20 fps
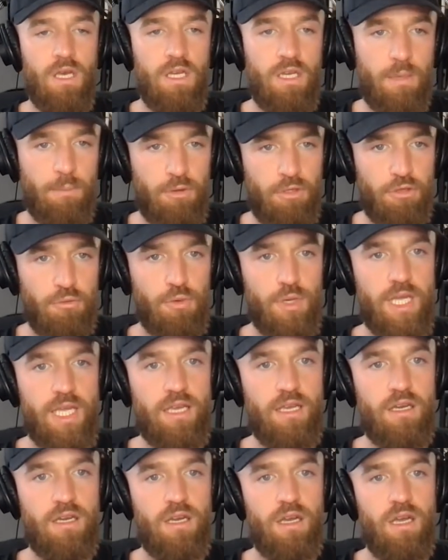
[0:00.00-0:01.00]
Number
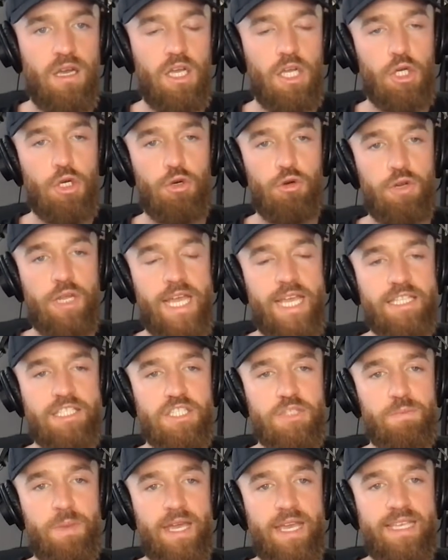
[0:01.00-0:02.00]
3, create
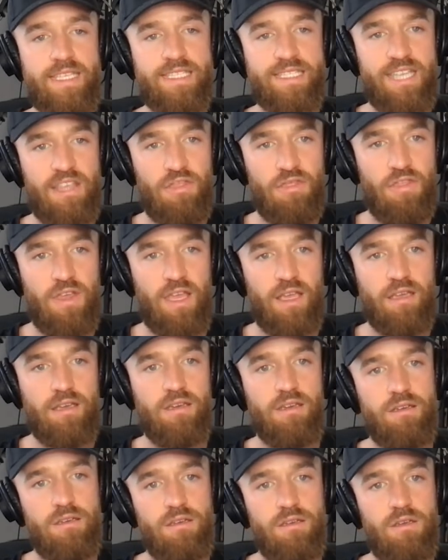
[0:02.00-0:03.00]
space to
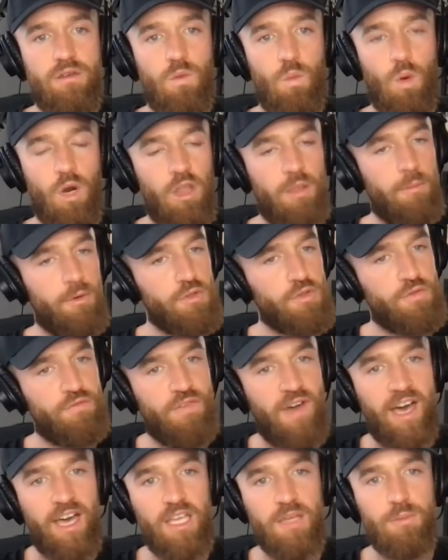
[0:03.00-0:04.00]
think. One of the most
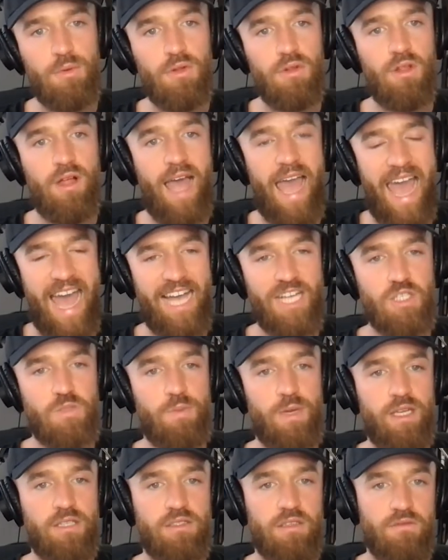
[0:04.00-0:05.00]
valuable
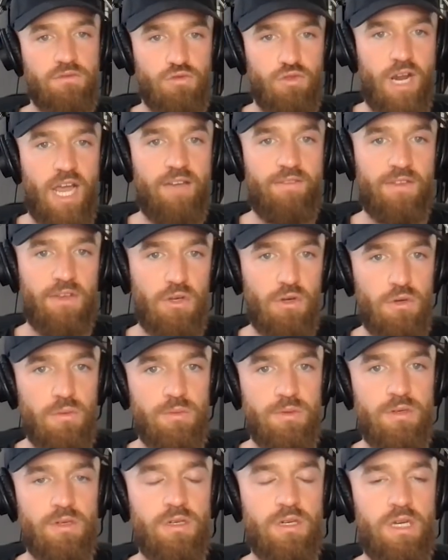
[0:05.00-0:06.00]
aspects of driving
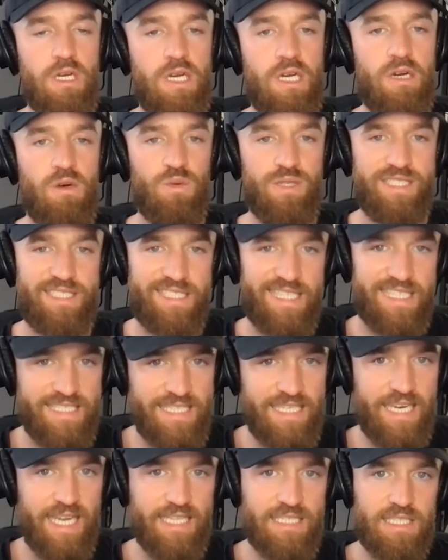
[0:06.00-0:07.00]
Uber was
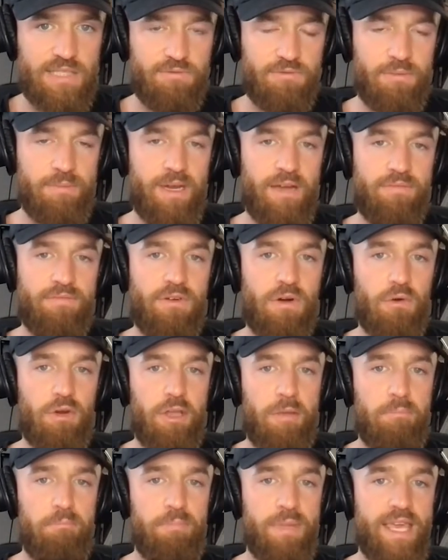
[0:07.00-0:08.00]
disconnecting from my phone
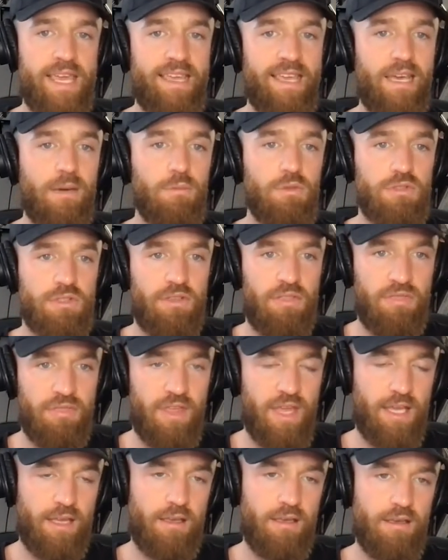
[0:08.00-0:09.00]
and being able to
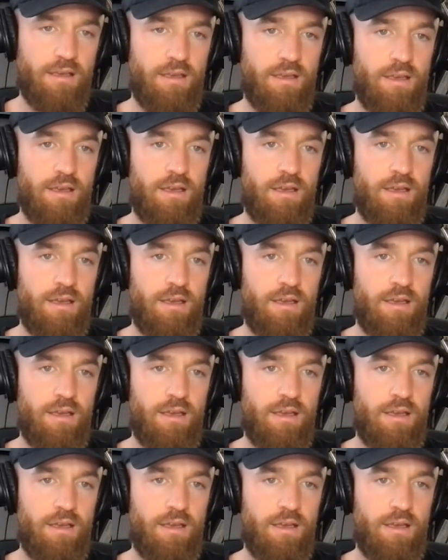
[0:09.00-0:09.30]
think.